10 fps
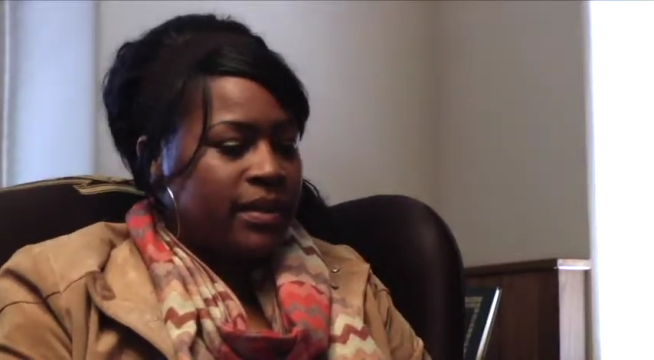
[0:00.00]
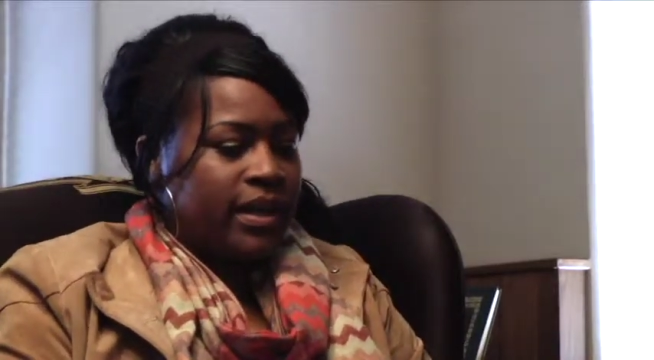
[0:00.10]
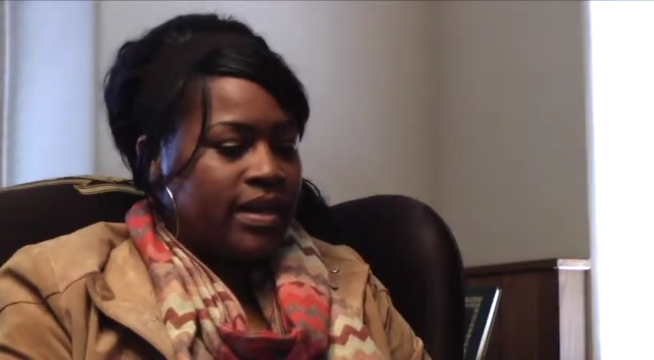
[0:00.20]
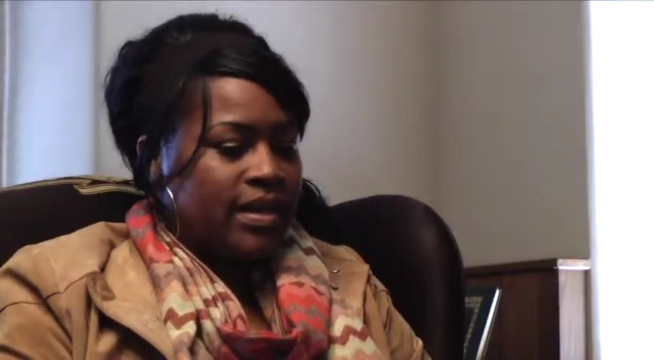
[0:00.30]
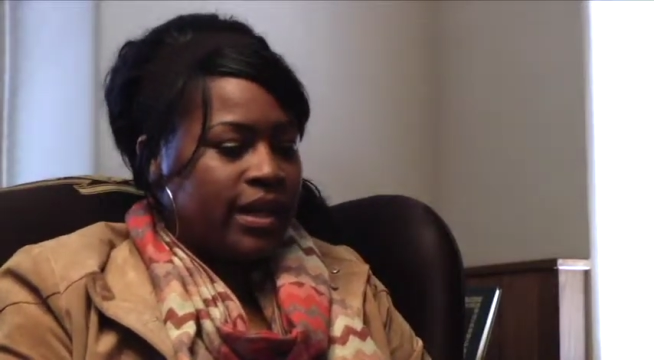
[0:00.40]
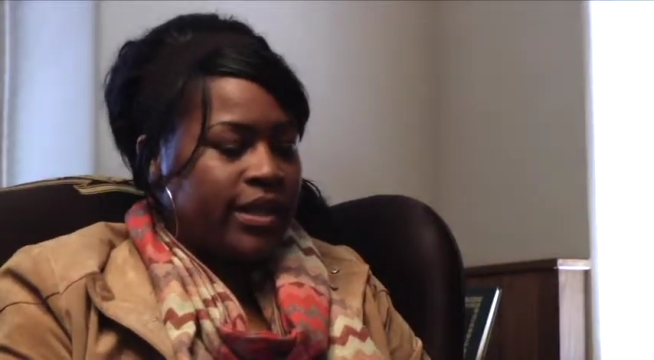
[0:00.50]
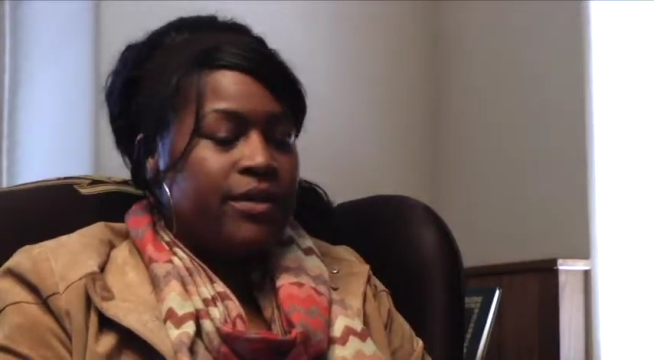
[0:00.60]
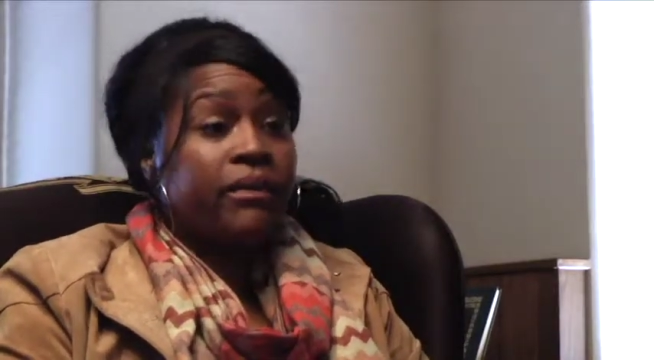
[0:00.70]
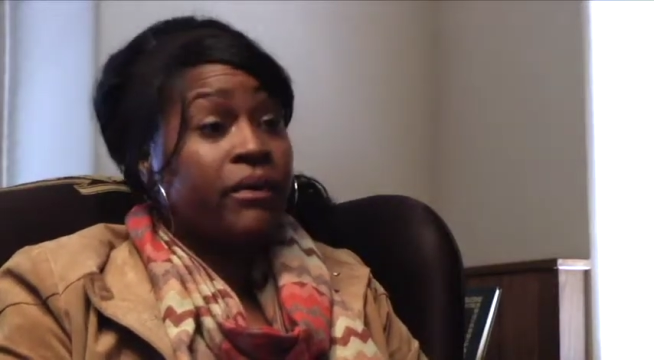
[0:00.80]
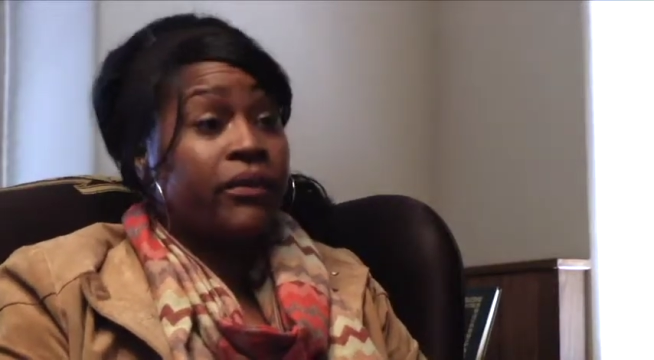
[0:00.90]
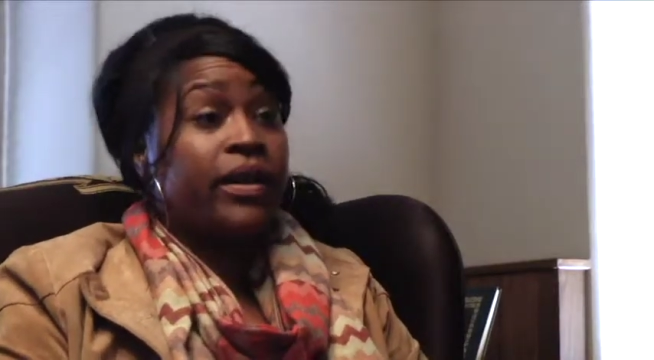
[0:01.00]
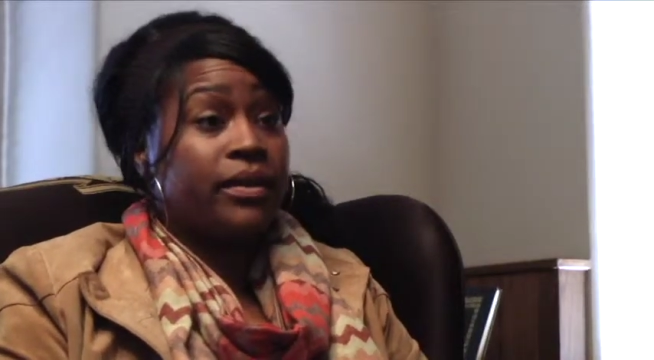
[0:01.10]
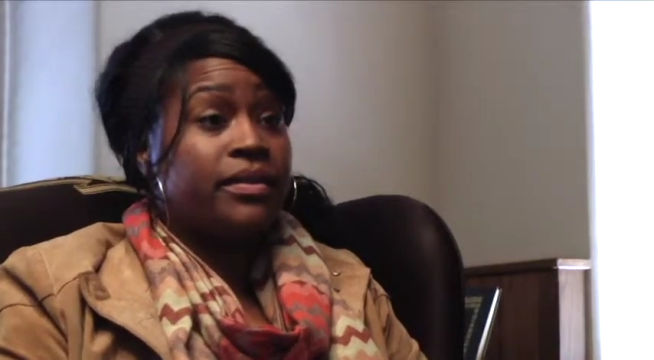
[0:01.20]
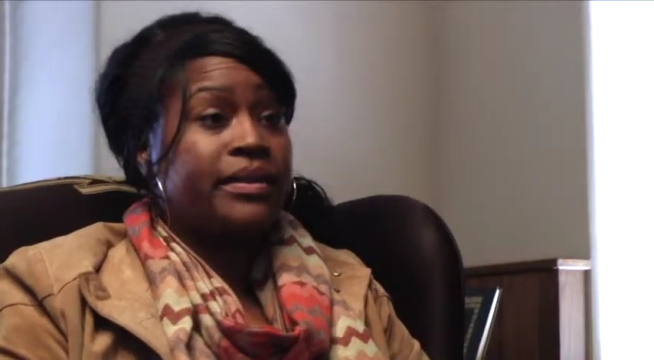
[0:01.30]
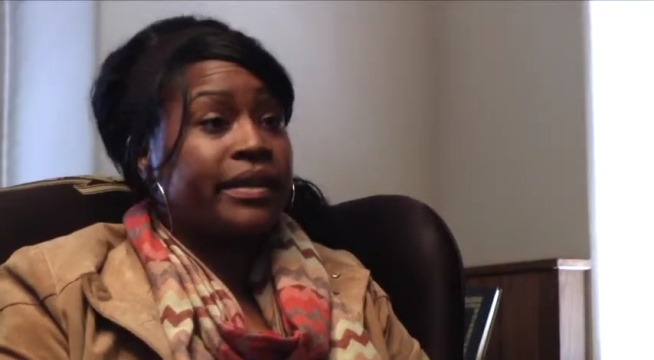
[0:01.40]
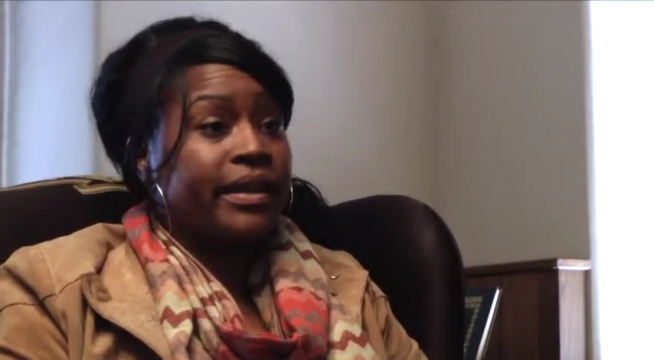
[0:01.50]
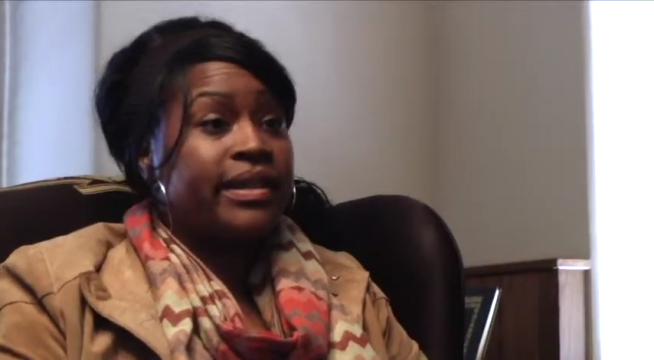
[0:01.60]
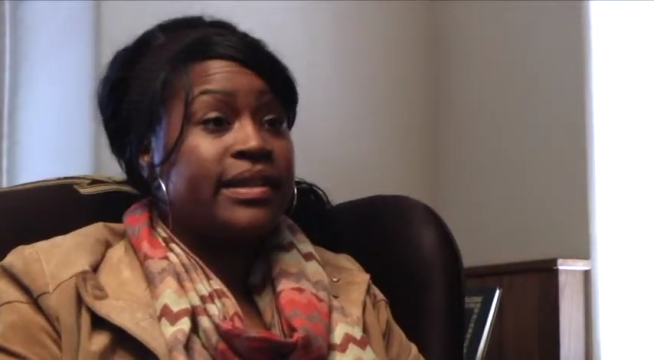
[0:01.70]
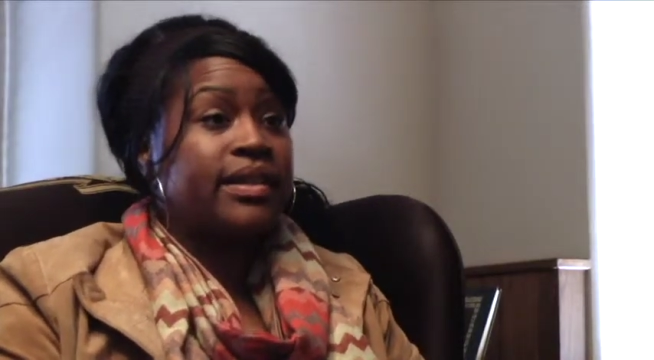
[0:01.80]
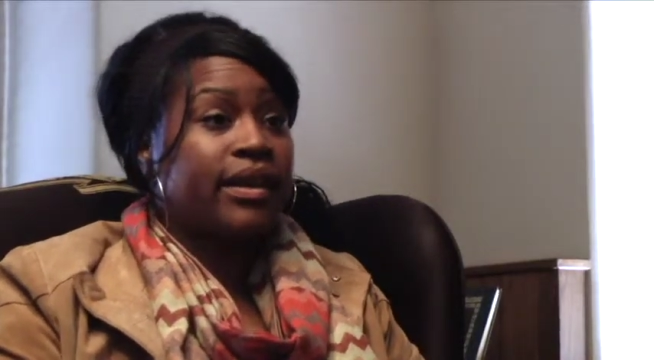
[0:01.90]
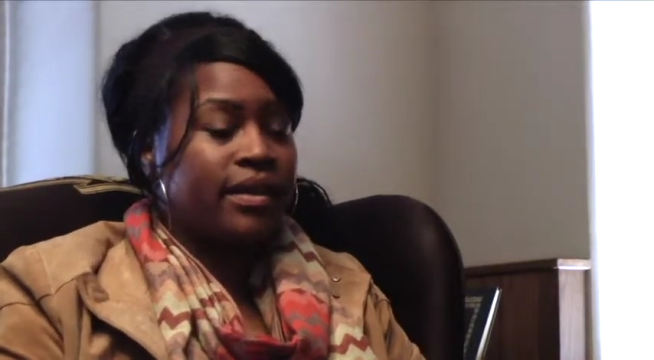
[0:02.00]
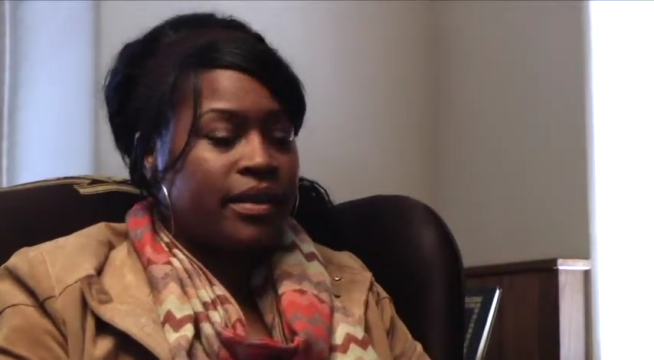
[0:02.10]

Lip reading: because I do have a friend who's looking to start